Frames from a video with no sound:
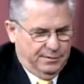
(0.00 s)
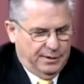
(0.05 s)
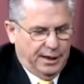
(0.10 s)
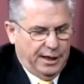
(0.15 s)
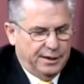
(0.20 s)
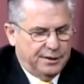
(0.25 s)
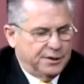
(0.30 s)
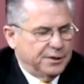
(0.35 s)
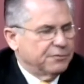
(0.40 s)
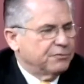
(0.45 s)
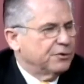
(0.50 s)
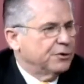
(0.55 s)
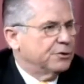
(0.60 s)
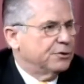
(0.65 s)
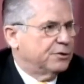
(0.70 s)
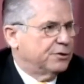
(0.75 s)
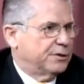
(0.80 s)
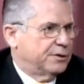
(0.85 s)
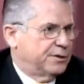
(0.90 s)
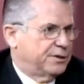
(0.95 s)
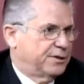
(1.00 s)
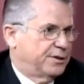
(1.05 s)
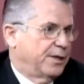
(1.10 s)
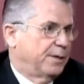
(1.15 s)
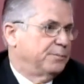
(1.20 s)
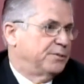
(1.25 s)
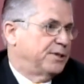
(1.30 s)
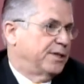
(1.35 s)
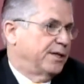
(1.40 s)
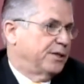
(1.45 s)
a different
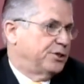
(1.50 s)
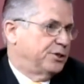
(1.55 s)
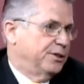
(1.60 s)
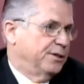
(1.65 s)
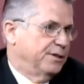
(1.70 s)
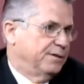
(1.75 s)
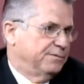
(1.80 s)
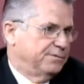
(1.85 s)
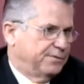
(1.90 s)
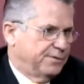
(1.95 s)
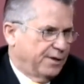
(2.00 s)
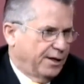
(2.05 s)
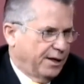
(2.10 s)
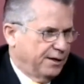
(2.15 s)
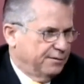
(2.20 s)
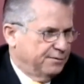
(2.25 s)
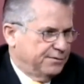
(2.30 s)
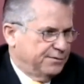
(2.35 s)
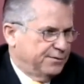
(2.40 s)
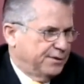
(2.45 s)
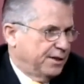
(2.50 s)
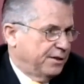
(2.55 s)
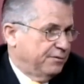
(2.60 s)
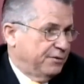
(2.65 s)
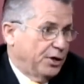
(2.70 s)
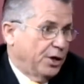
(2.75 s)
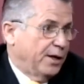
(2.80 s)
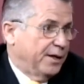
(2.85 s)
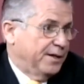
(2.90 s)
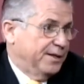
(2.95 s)
subsection of
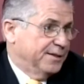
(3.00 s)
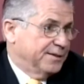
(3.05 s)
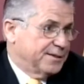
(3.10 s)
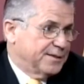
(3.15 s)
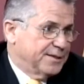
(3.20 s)
an audience.